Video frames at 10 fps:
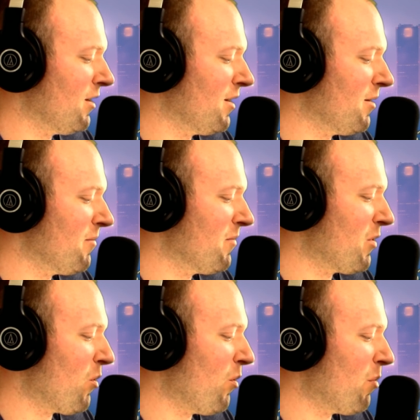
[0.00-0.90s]

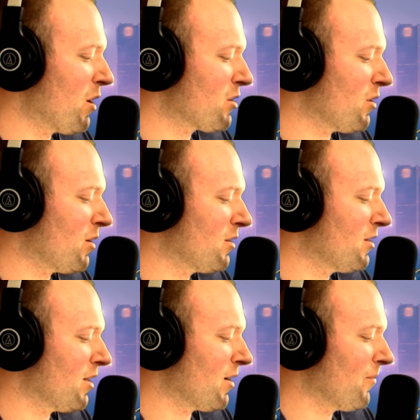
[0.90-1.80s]
the whole martial
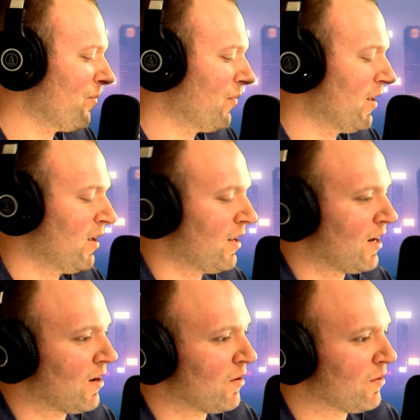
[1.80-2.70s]
arts thing.
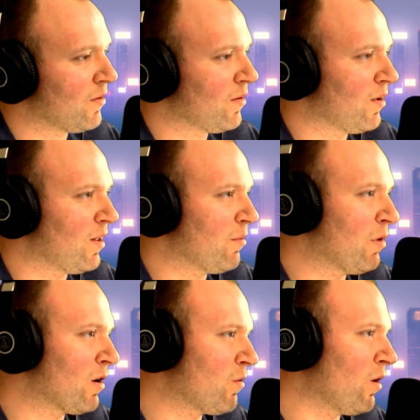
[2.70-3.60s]
Now,
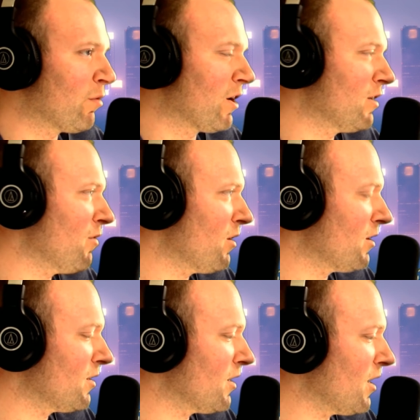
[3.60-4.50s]
Mark Wahlberg, as far
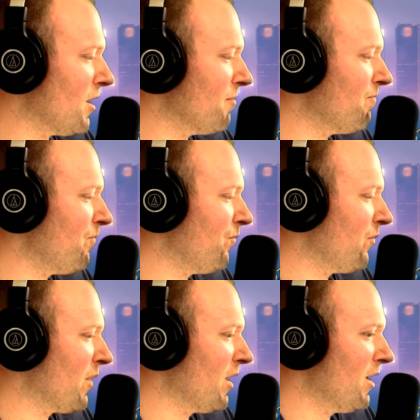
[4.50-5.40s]
as
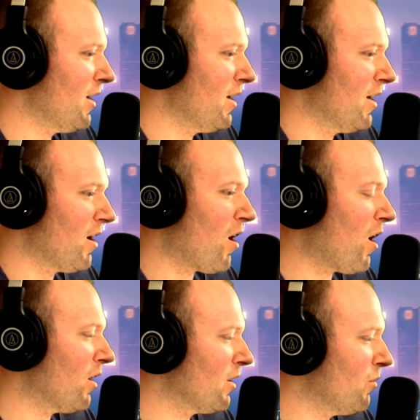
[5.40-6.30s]

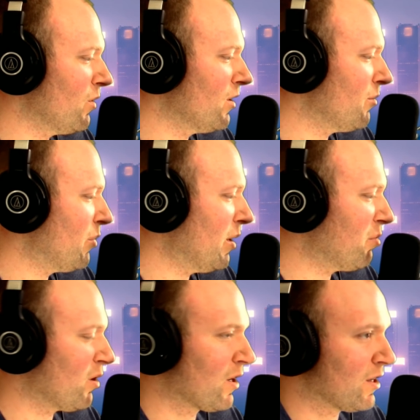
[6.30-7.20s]
Hollywood
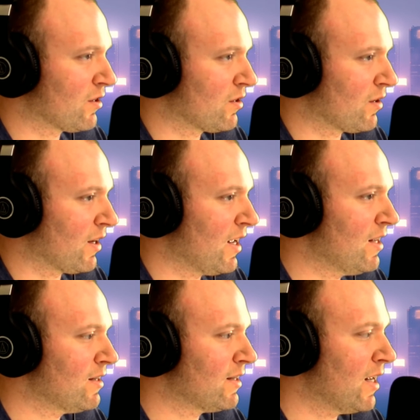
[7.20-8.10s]
people are concerned,
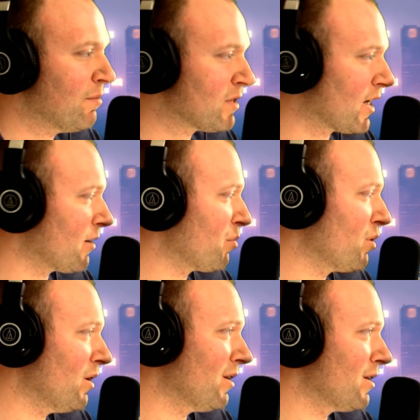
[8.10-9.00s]
he seems like a
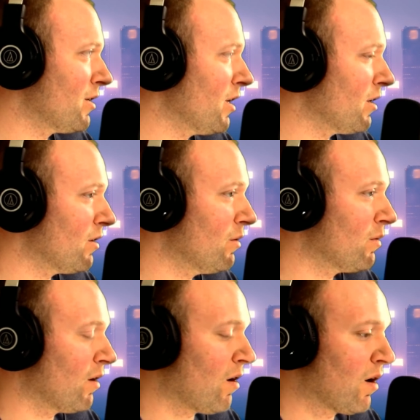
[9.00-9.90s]
pretty legit
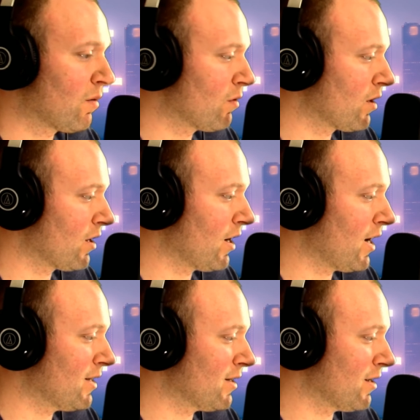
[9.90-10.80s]
dude, a hardworking
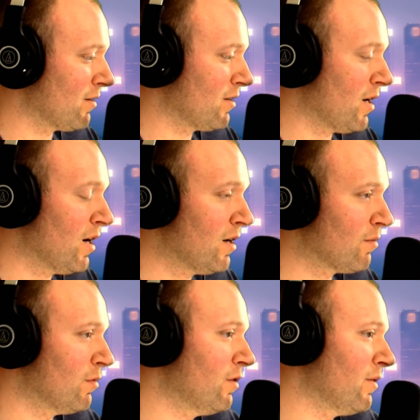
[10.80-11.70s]
guy. He's in a
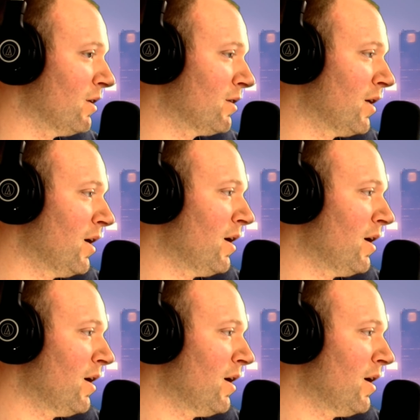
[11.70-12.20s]
ton of movies.